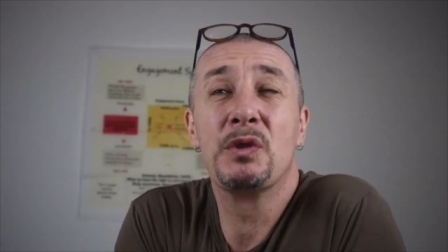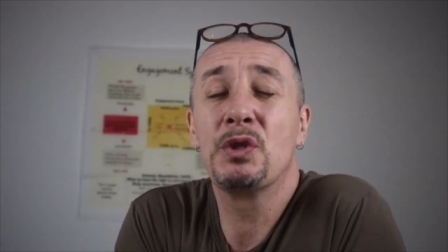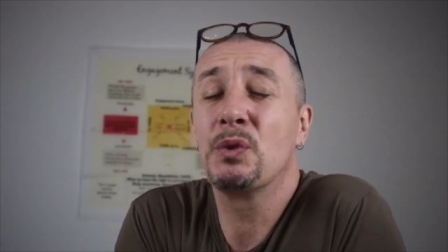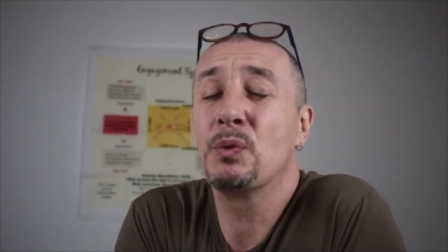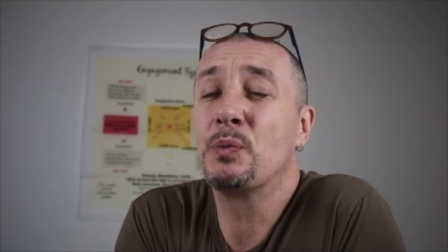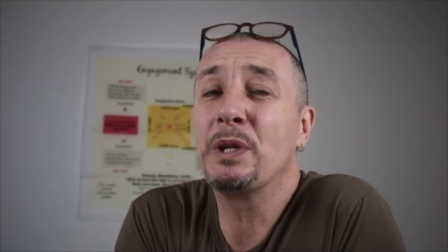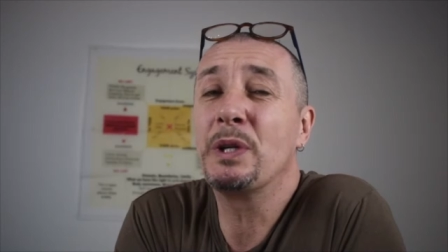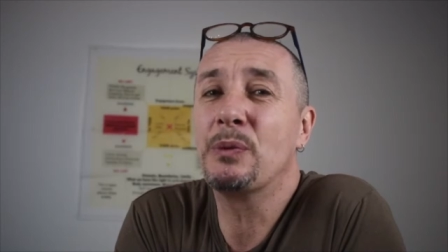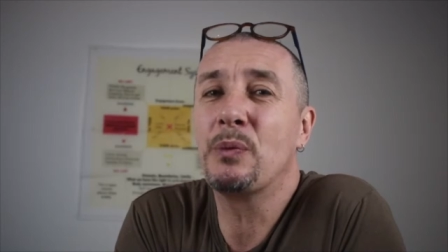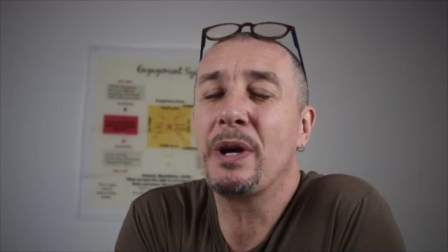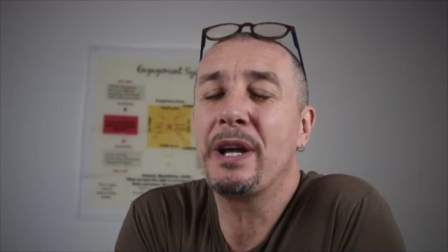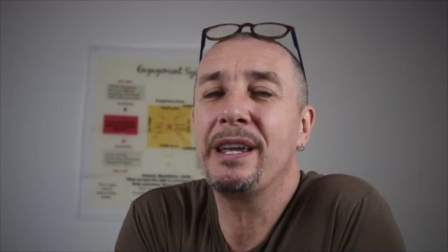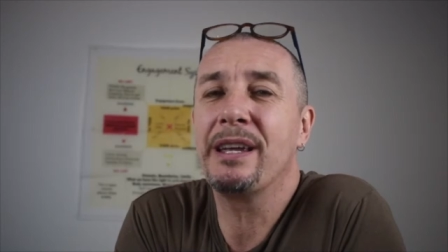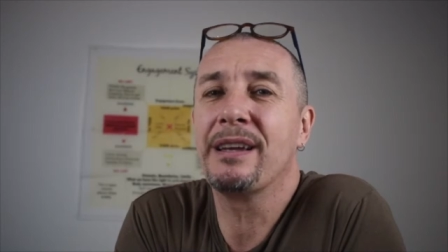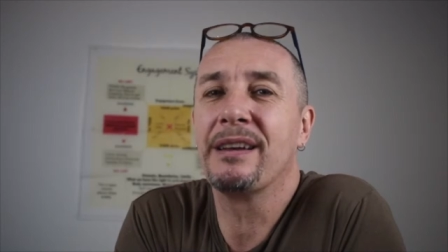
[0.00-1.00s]
sweet
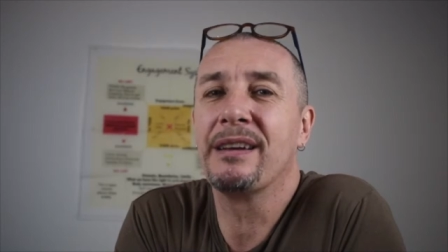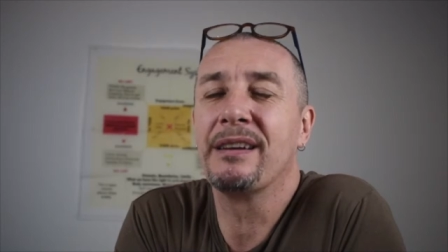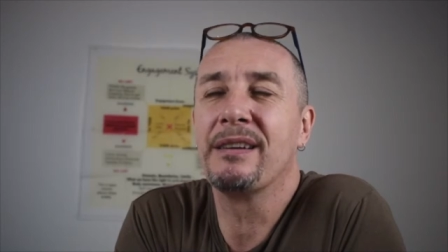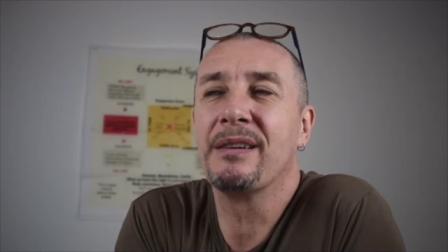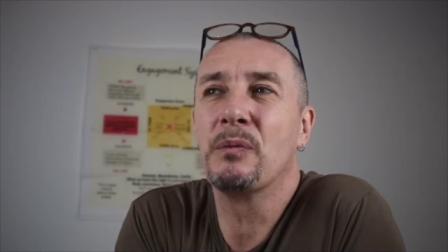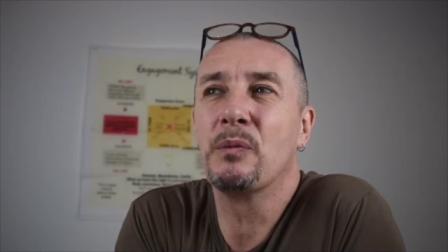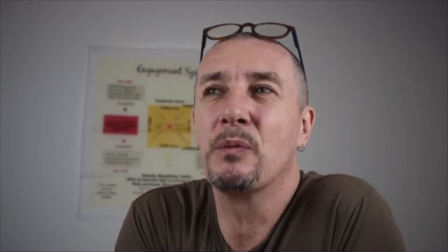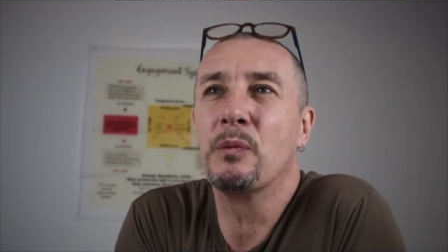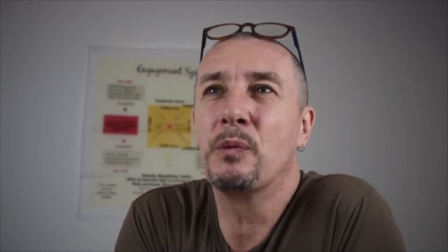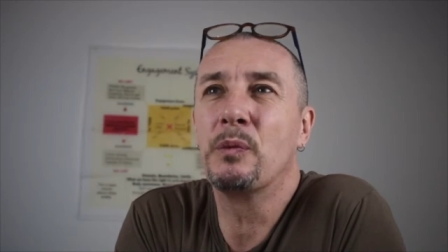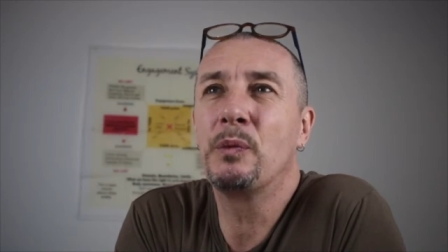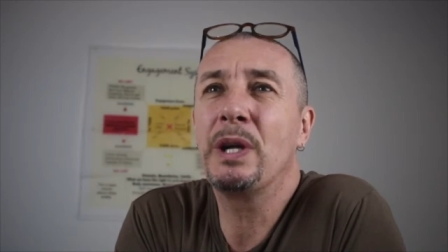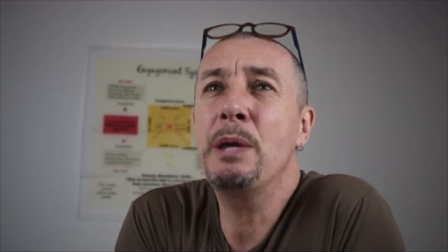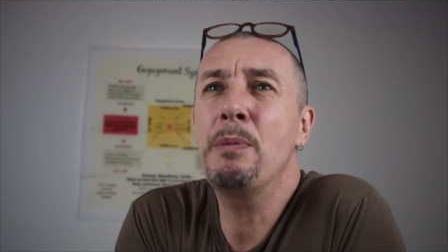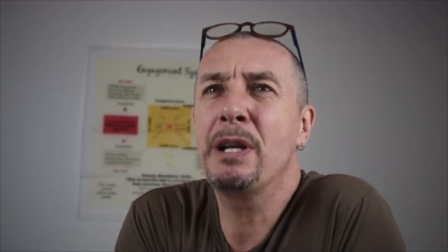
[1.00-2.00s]
way, and
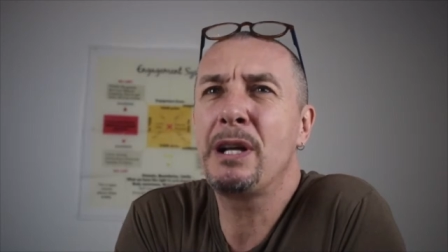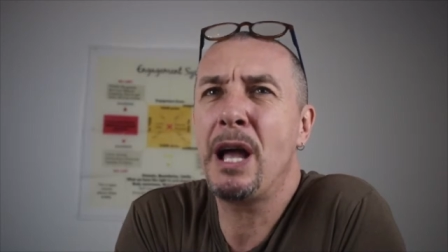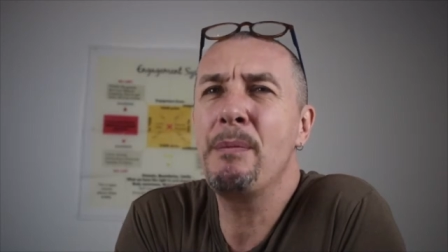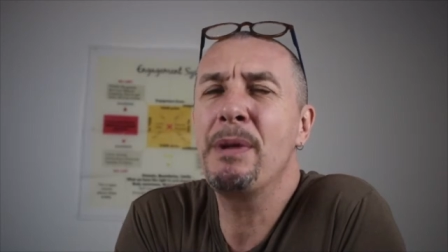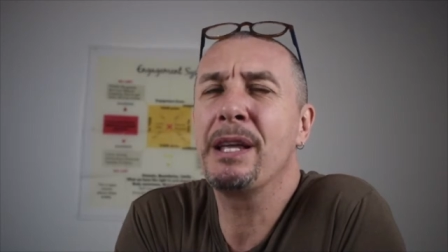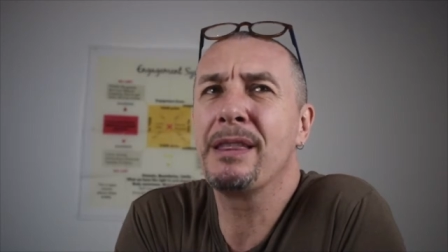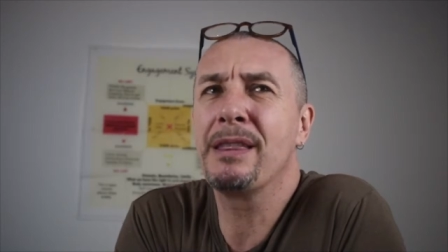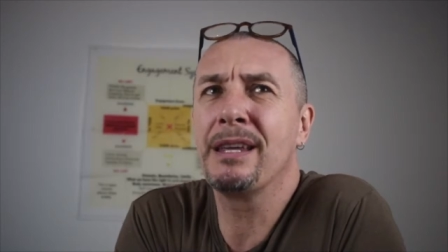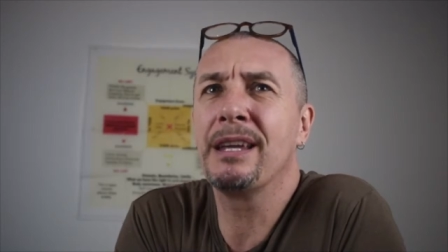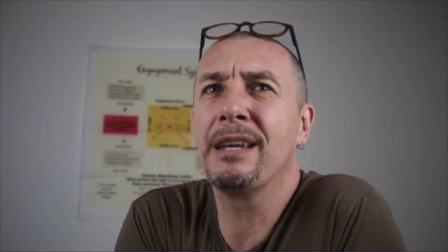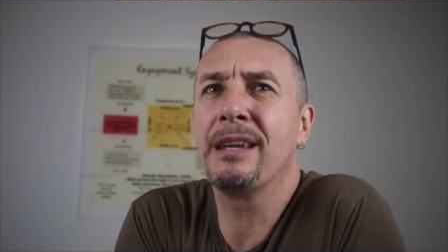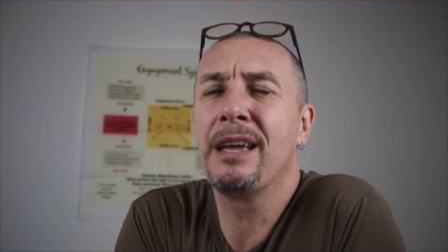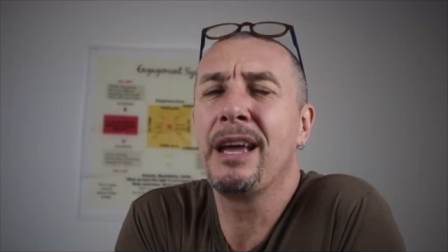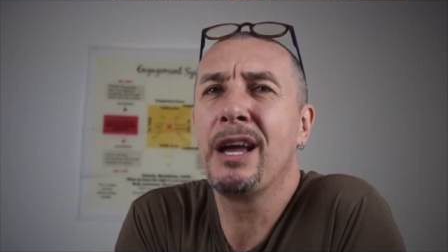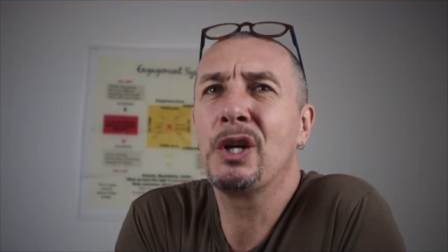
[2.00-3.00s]
we becoming
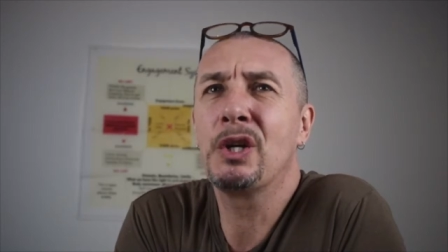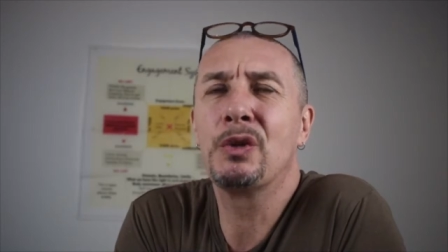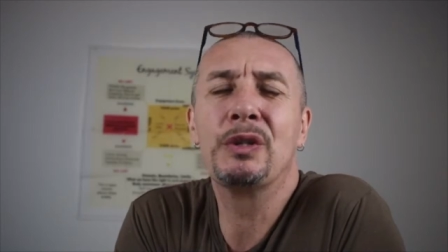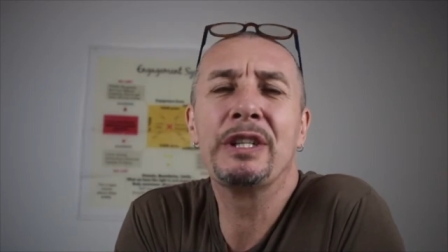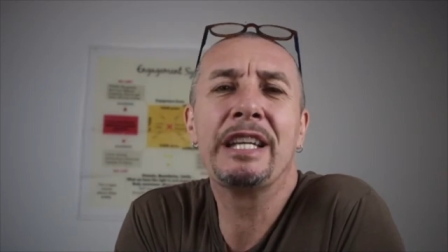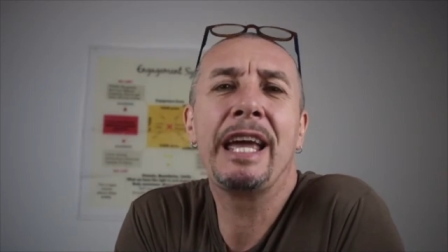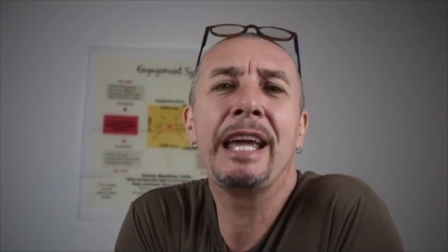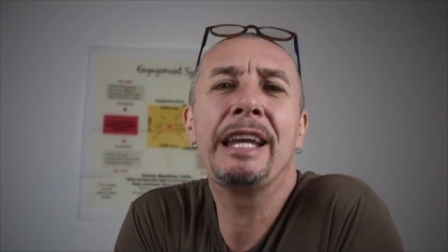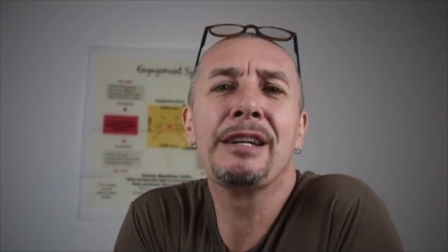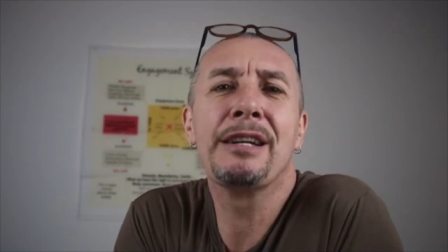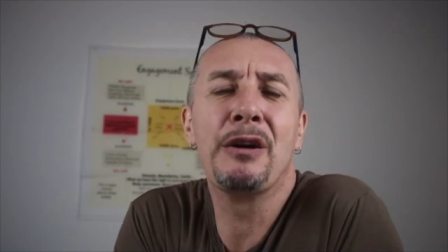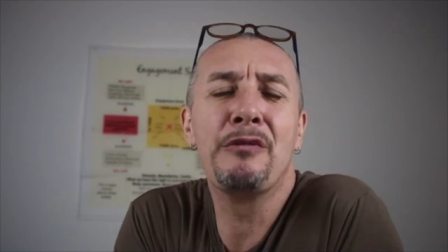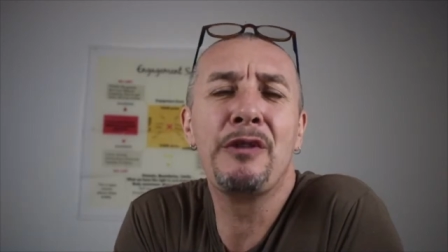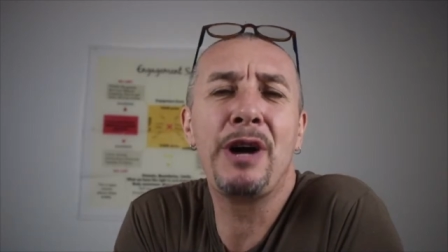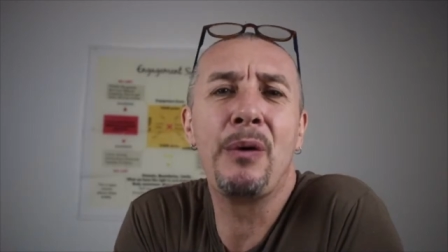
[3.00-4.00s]
the creator
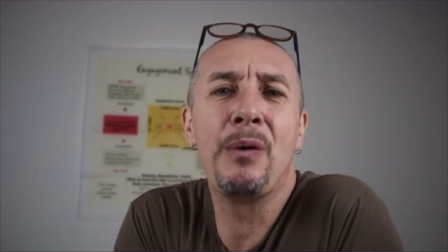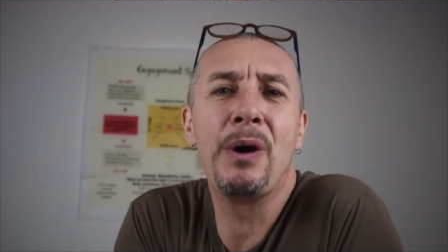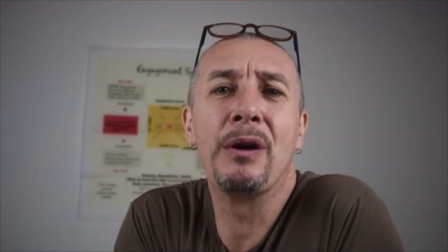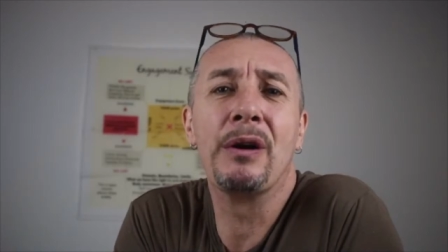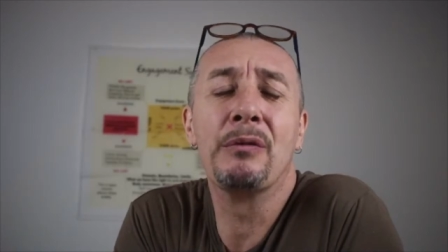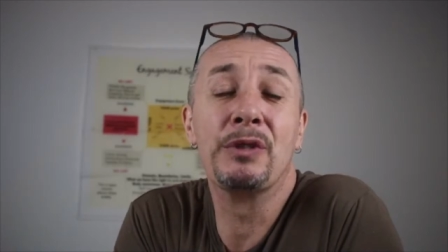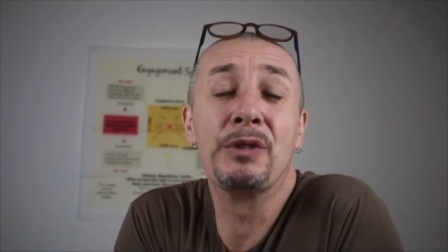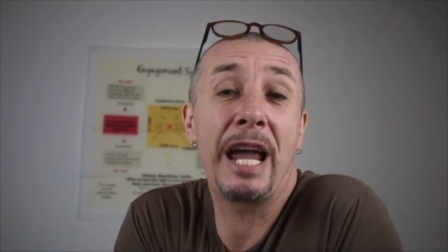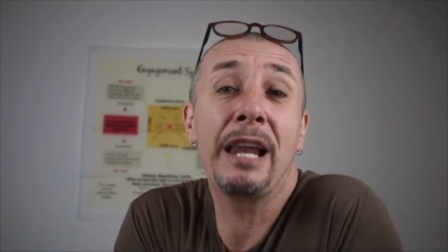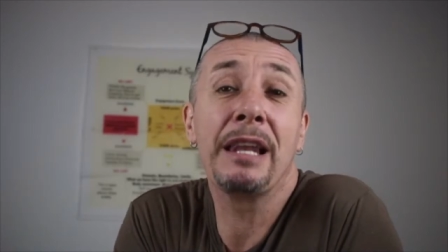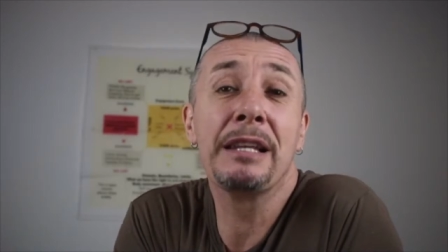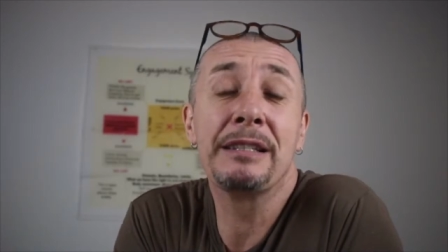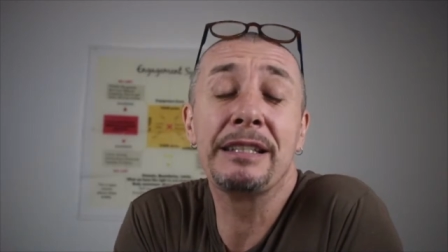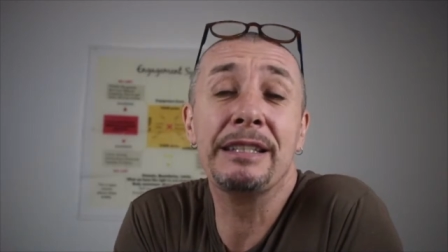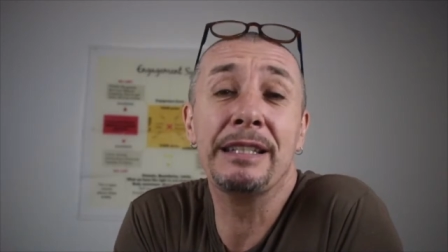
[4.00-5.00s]
of our
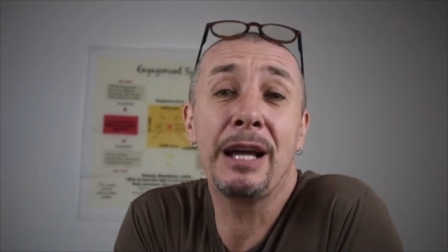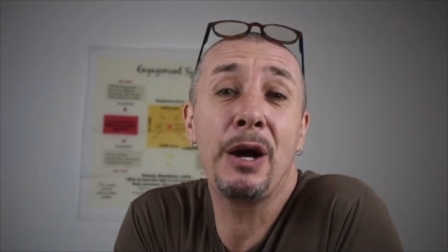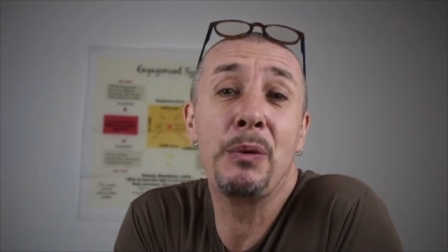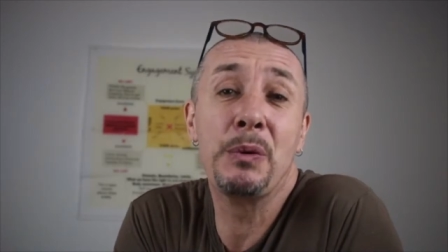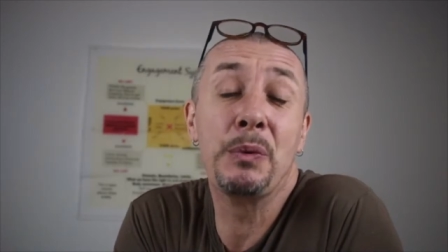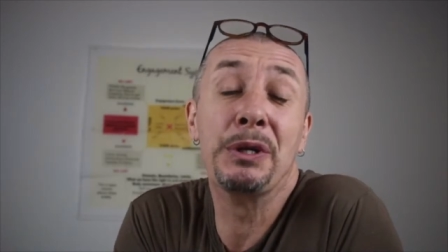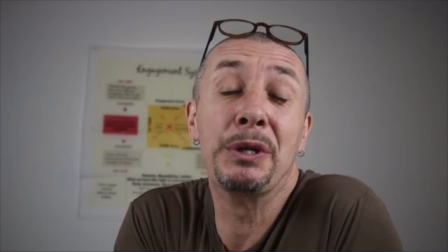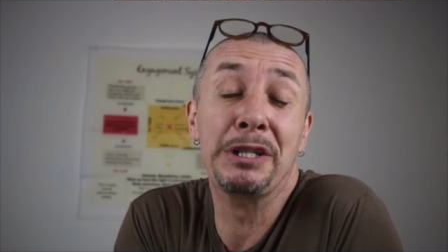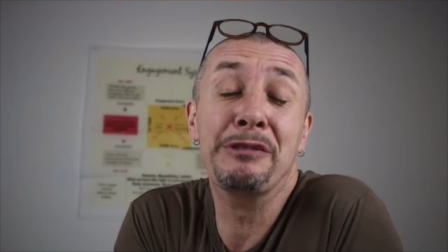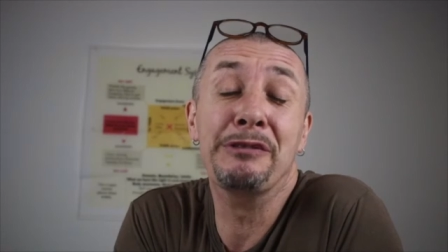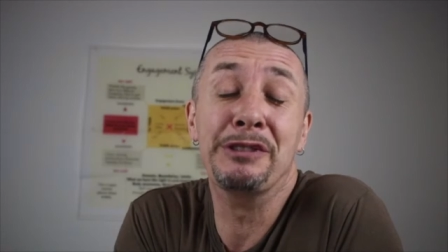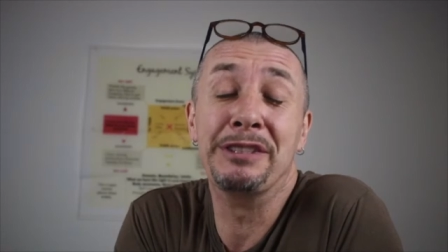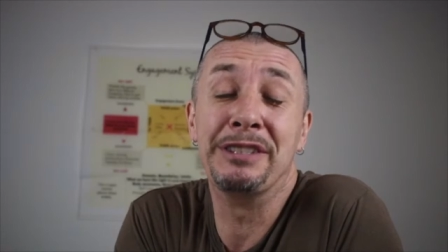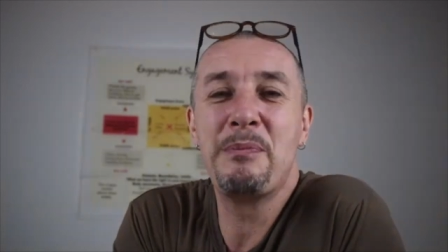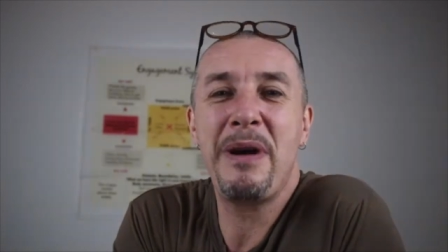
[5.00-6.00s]
reality, how we want to live it.